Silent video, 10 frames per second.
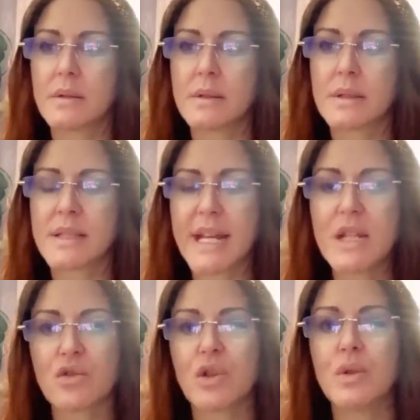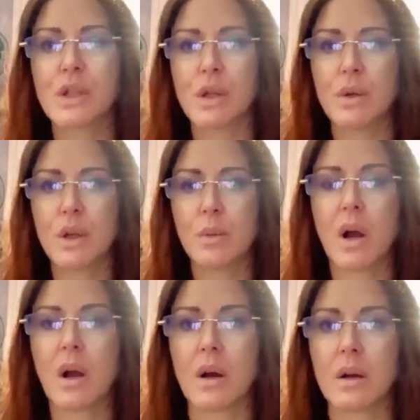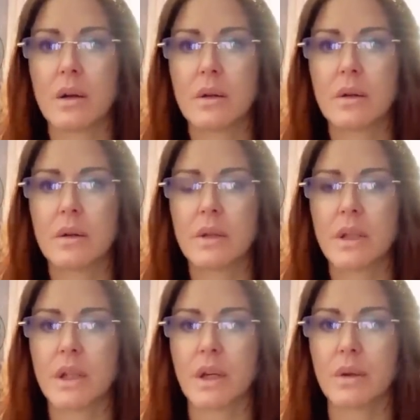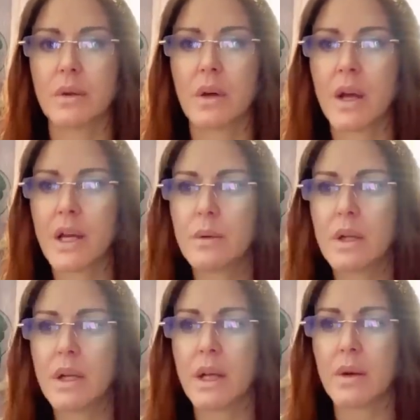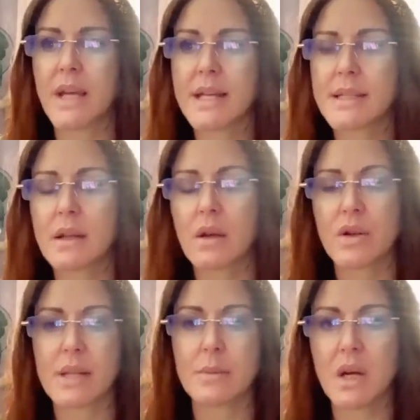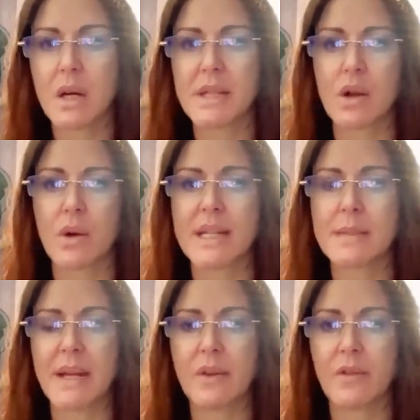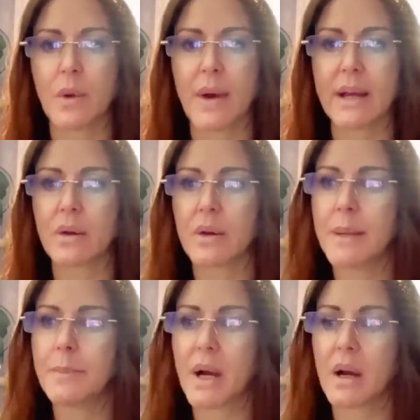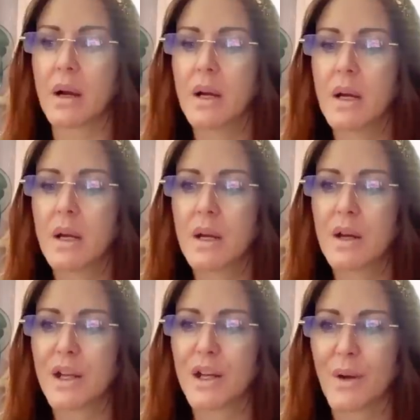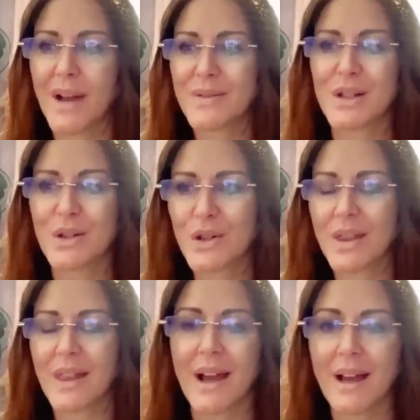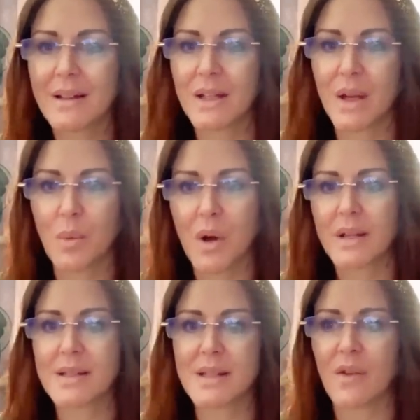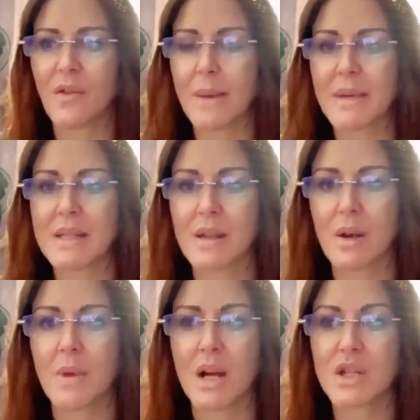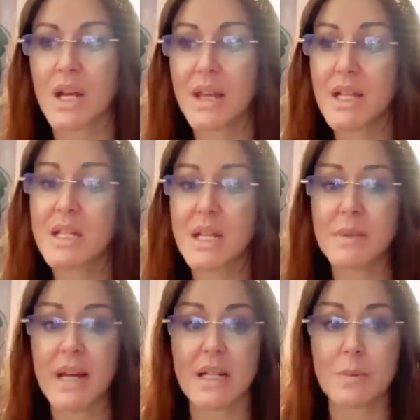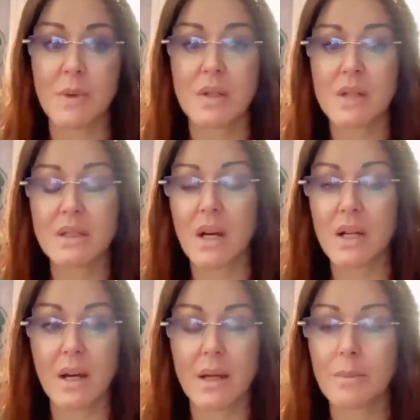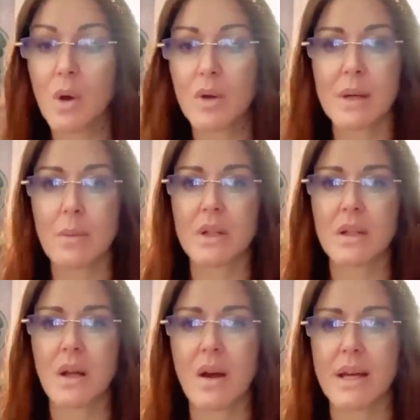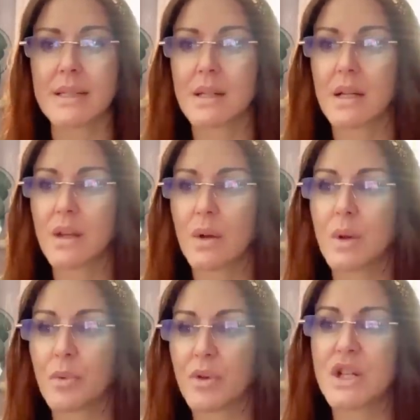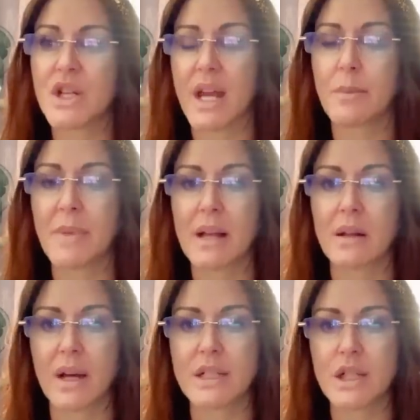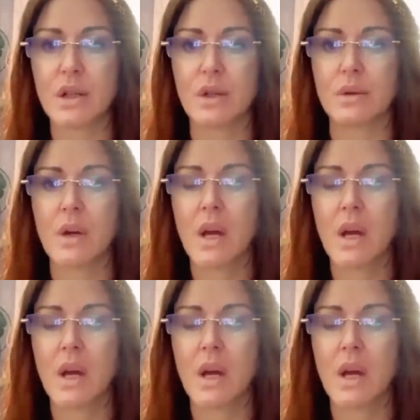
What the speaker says: stay true to who you are. You know, I don't, you know, yes, sometimes it creates me to feel angry, but you know, I have to look at that. You know, why does it affect me so much? And I think deep down it's because I am not someone that lies, and I don't appreciate being lied to.